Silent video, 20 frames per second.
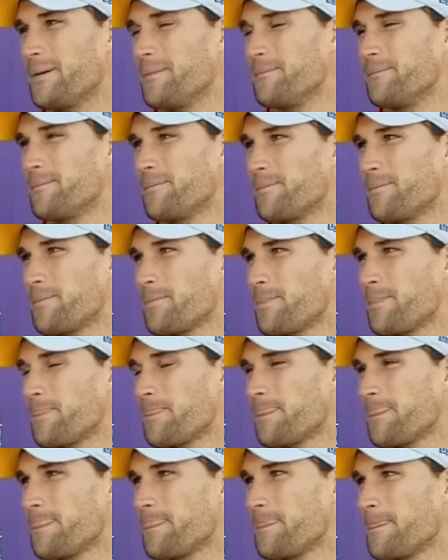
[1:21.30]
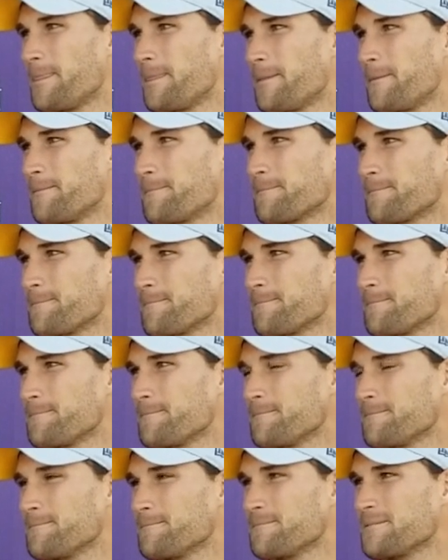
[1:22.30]
But you do something like that, it's like, makes
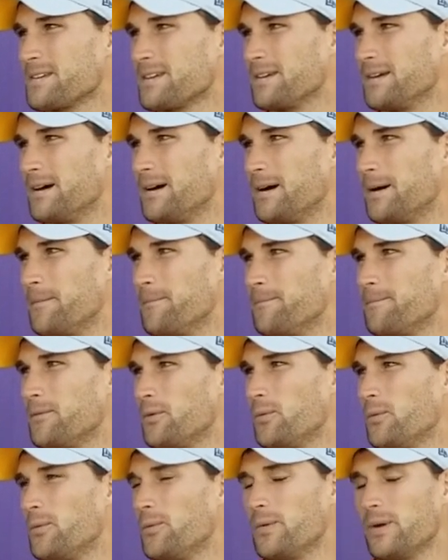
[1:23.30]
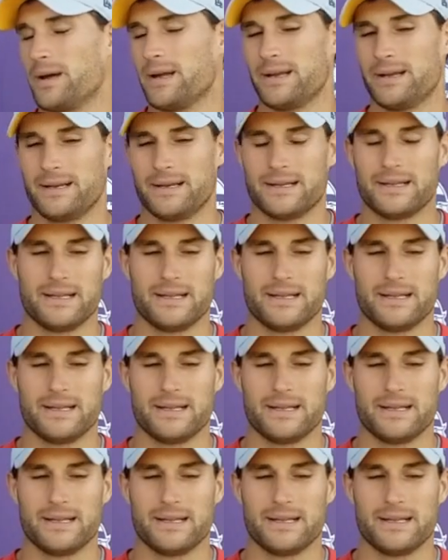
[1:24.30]
you even work harder or whatever.